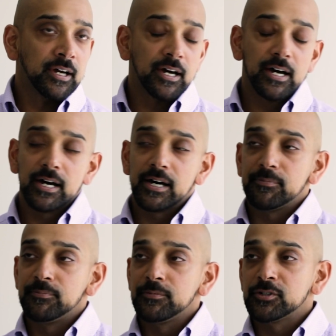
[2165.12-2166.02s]
um,
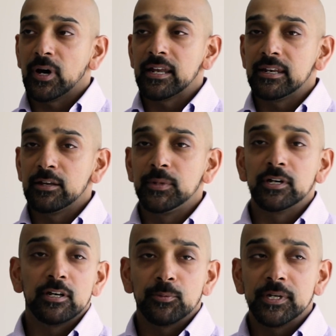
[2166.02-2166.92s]
so I, it'd be
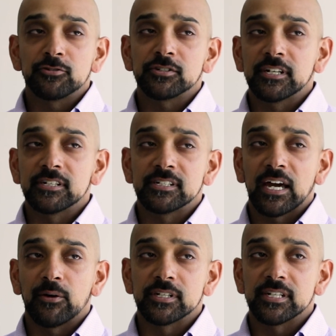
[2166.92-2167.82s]
it'll be interesting to see
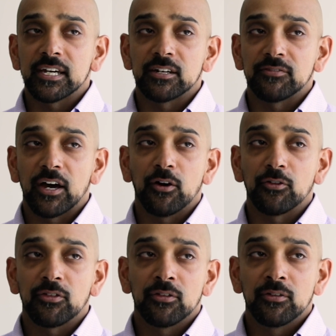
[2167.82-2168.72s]
how executive
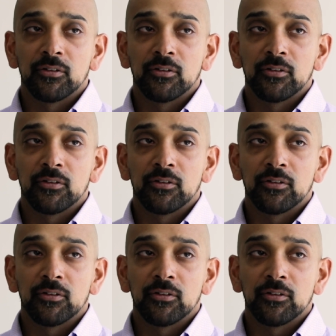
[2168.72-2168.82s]
health